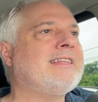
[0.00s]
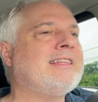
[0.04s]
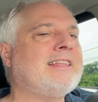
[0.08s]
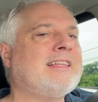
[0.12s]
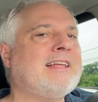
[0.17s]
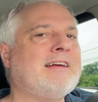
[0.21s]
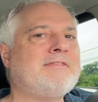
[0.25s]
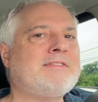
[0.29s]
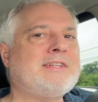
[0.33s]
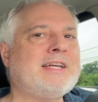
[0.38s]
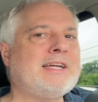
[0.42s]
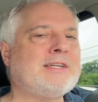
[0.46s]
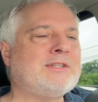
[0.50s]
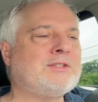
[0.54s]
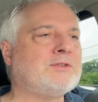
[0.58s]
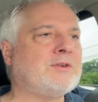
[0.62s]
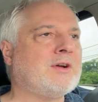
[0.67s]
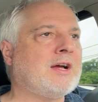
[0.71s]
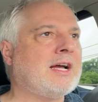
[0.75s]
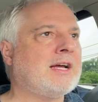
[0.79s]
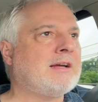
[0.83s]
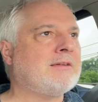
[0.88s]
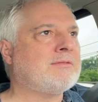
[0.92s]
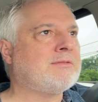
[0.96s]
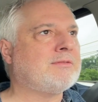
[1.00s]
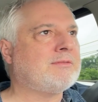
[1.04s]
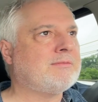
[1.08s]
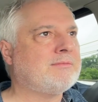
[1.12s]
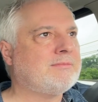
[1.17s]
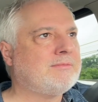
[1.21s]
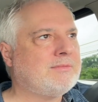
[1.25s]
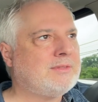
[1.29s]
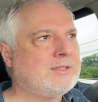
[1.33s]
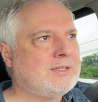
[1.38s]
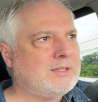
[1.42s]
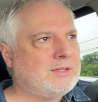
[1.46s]
left-hand drive.
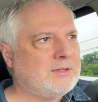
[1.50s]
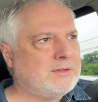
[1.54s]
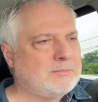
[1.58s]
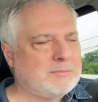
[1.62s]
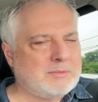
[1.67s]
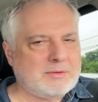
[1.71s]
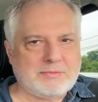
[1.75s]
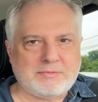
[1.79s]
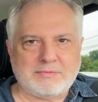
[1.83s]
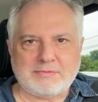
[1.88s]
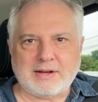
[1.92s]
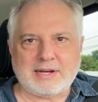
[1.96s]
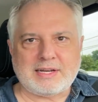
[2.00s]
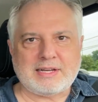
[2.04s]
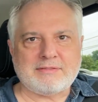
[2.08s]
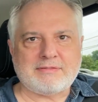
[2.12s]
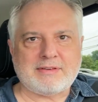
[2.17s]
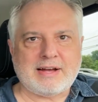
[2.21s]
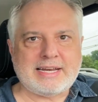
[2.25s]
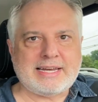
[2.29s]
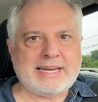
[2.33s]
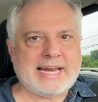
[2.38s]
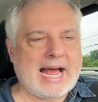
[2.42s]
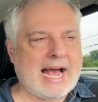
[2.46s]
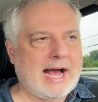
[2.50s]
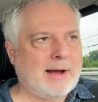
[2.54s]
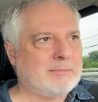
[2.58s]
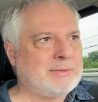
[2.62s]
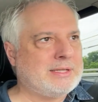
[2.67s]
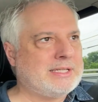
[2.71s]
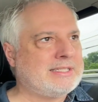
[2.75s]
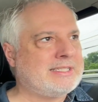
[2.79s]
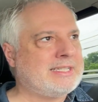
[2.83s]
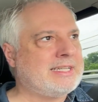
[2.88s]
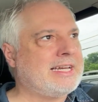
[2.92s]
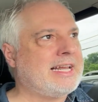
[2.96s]
It'd be funny if I nabbed
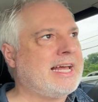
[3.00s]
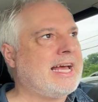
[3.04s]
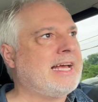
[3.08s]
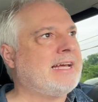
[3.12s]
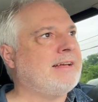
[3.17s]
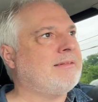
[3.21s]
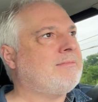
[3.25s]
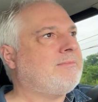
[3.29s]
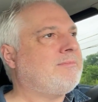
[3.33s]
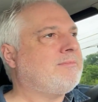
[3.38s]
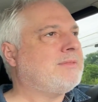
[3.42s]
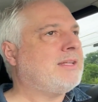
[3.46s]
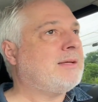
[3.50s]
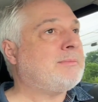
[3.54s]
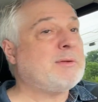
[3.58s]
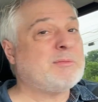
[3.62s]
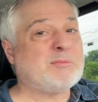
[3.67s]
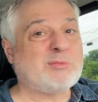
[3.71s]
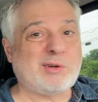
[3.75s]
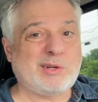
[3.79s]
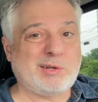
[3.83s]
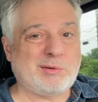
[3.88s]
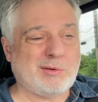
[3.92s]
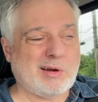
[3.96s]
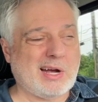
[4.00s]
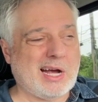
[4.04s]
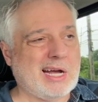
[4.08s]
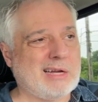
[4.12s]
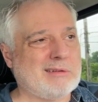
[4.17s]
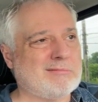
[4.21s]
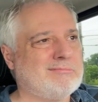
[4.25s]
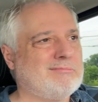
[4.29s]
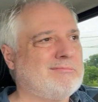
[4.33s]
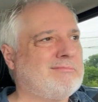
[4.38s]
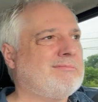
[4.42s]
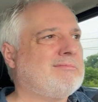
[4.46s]
it today. That'd be pretty rad.
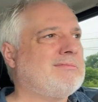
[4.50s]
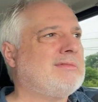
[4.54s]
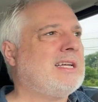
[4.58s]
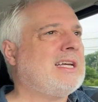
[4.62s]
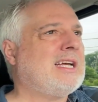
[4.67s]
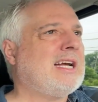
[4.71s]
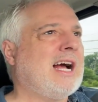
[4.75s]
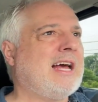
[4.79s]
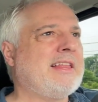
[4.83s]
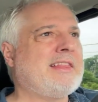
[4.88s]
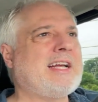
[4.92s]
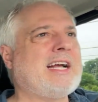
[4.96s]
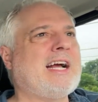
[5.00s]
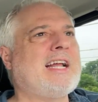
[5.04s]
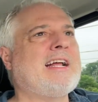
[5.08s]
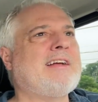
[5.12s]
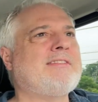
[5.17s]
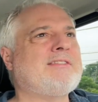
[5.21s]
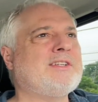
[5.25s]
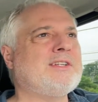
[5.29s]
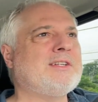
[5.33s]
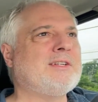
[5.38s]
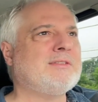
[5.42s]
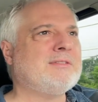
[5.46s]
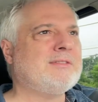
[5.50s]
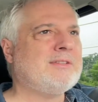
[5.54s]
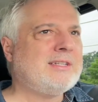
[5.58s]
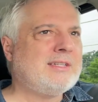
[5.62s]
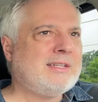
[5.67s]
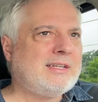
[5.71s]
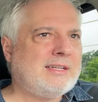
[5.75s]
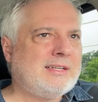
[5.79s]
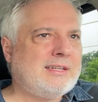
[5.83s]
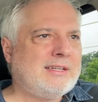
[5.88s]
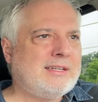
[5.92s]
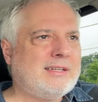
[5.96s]
I think I'd have to
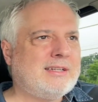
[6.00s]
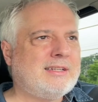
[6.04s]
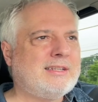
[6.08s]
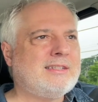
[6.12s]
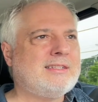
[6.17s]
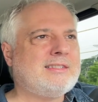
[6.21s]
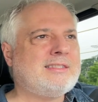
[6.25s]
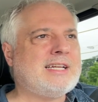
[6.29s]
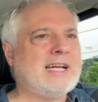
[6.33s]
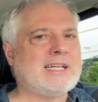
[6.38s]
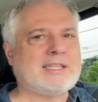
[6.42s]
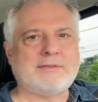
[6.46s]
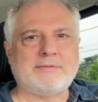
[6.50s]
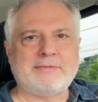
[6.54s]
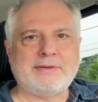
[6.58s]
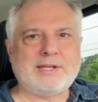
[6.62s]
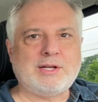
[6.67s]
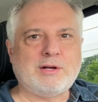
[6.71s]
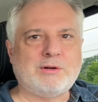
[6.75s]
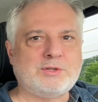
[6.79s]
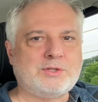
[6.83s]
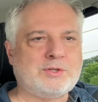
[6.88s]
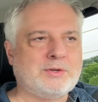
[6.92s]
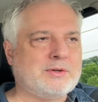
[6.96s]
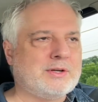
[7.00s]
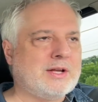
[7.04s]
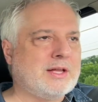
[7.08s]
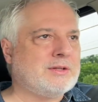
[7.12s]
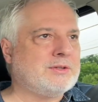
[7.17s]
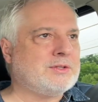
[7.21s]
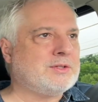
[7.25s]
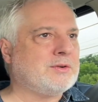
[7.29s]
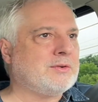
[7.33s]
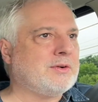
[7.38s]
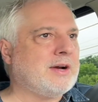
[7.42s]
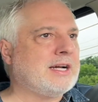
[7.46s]
take the video to another
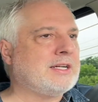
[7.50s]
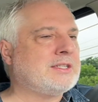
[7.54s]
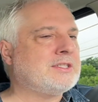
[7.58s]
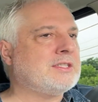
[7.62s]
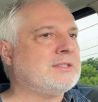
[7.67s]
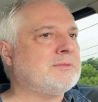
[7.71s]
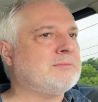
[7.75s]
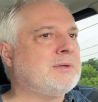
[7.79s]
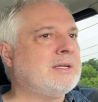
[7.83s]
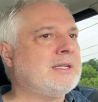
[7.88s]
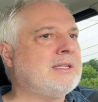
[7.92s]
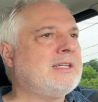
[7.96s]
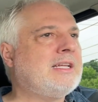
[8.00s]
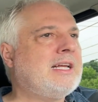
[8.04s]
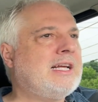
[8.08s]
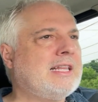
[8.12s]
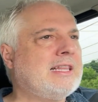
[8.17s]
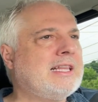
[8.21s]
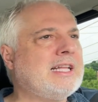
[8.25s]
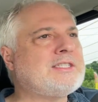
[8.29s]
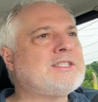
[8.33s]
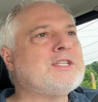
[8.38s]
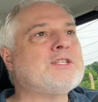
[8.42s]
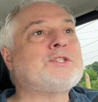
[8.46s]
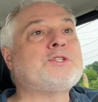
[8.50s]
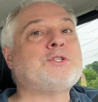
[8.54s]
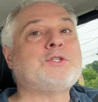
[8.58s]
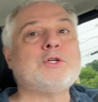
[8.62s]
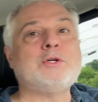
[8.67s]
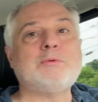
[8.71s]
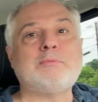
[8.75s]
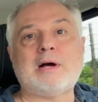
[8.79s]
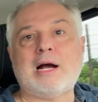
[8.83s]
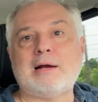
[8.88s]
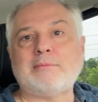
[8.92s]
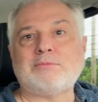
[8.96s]
direction, but let's
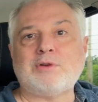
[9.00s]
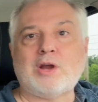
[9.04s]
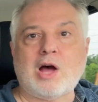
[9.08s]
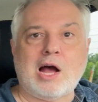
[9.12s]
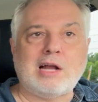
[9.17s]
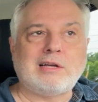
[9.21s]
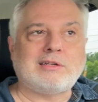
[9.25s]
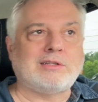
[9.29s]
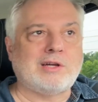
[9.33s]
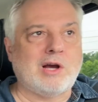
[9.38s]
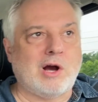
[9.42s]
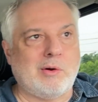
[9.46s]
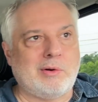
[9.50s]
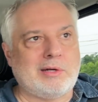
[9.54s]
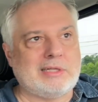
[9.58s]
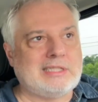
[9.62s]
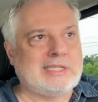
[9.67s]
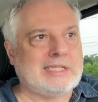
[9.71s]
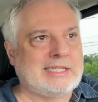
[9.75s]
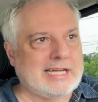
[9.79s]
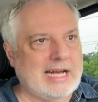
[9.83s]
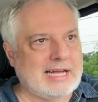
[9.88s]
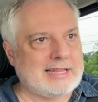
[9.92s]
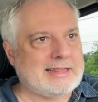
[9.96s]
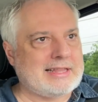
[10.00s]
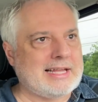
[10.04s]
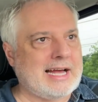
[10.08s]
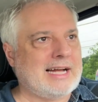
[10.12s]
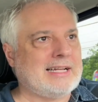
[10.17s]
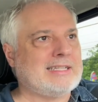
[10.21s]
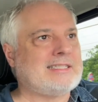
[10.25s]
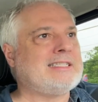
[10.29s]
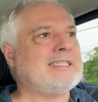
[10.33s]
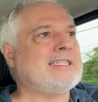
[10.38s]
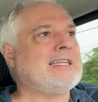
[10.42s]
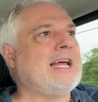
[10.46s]
assume I'm not going to get
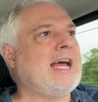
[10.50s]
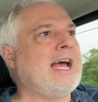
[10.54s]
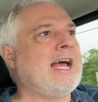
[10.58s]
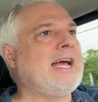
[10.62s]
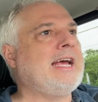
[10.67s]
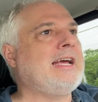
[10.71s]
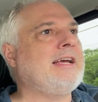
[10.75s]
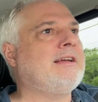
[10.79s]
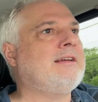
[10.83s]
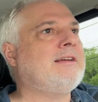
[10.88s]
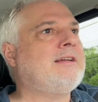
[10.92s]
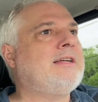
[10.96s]
that today,